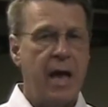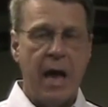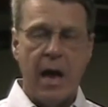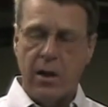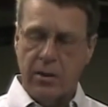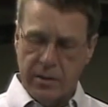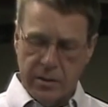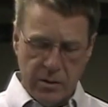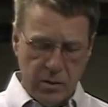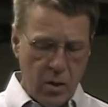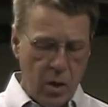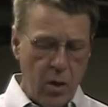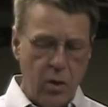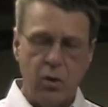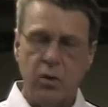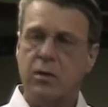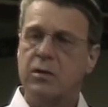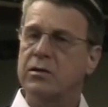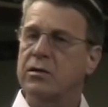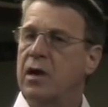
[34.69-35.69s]
how this
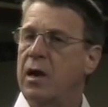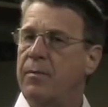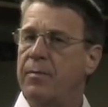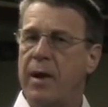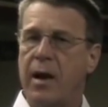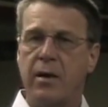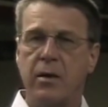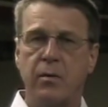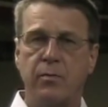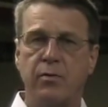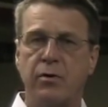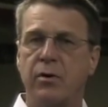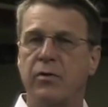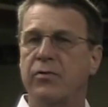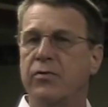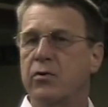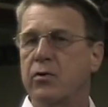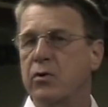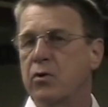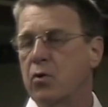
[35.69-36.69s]
all hooks up, how you put
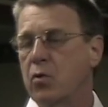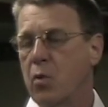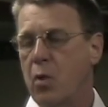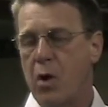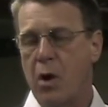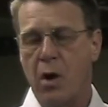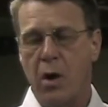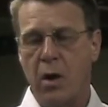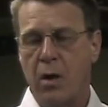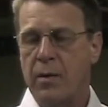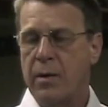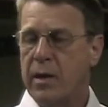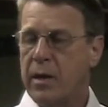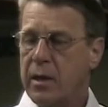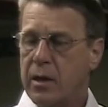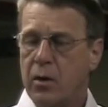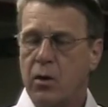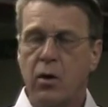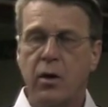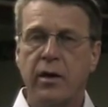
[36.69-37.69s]
it through your wall,
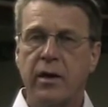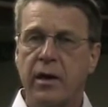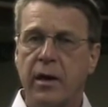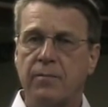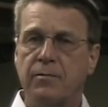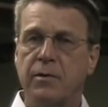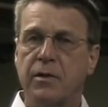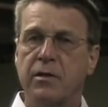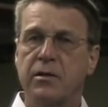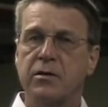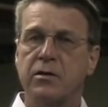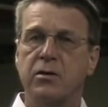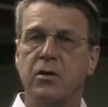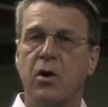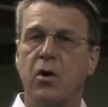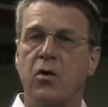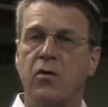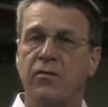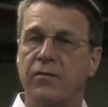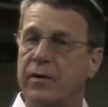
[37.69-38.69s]
hook it up to the
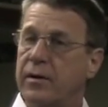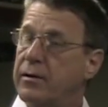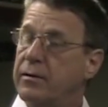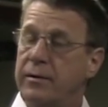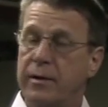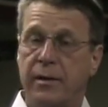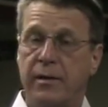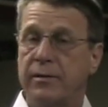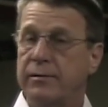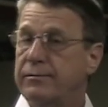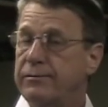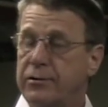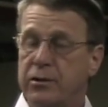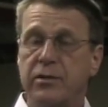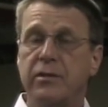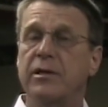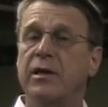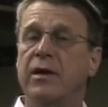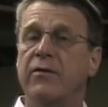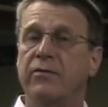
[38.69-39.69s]
stove, and uh,
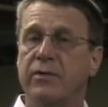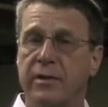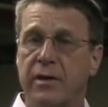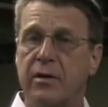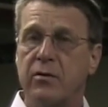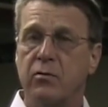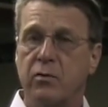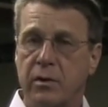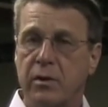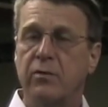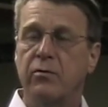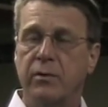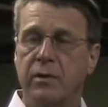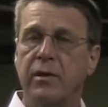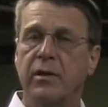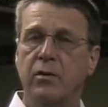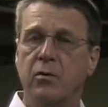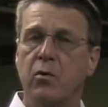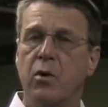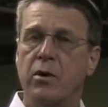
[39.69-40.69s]
just get everything
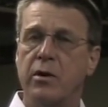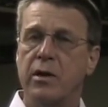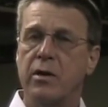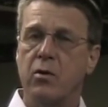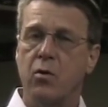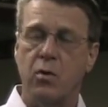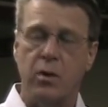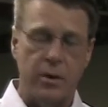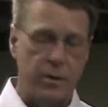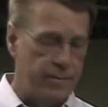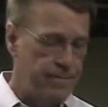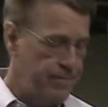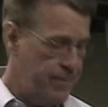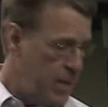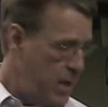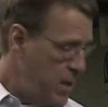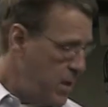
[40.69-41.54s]
in working order.